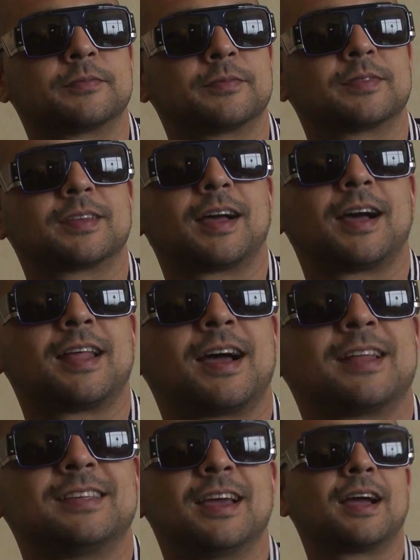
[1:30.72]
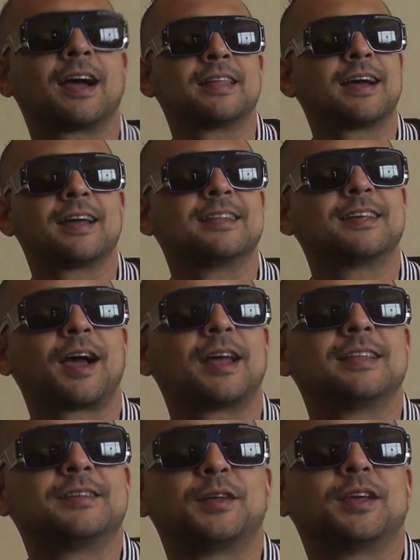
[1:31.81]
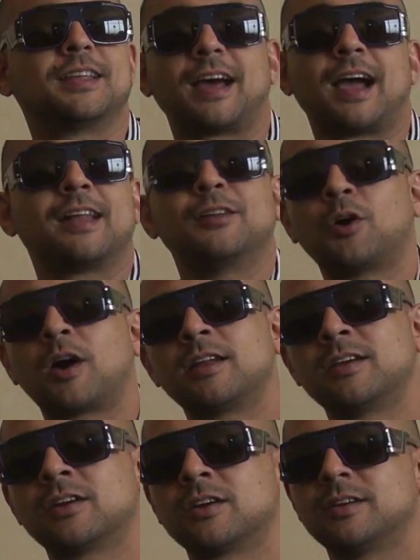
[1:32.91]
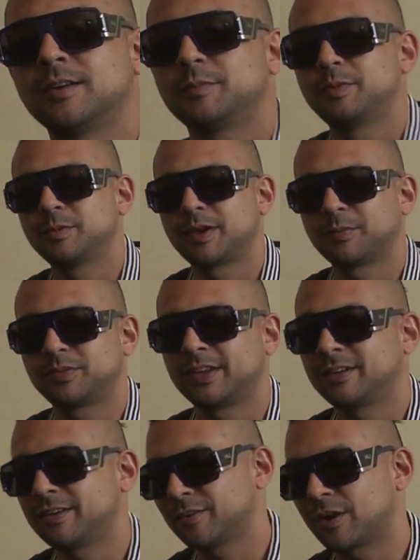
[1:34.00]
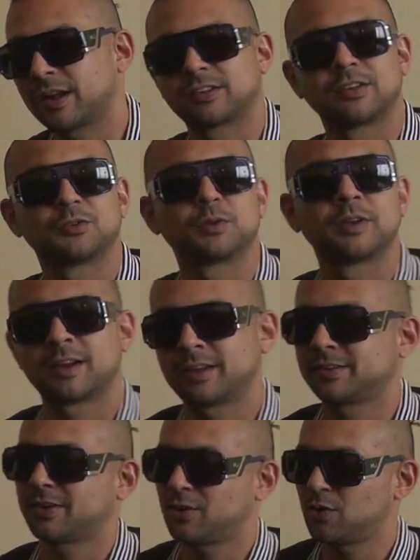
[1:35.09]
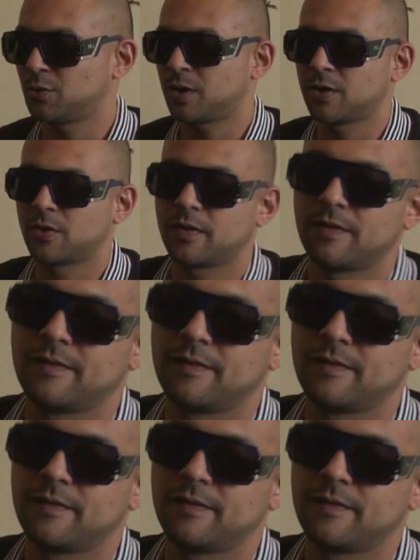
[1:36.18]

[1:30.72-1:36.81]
Oh, really? Yeah, you had no idea? I had no idea. People kept saying congrats on Twitter, and I was like, oh wow.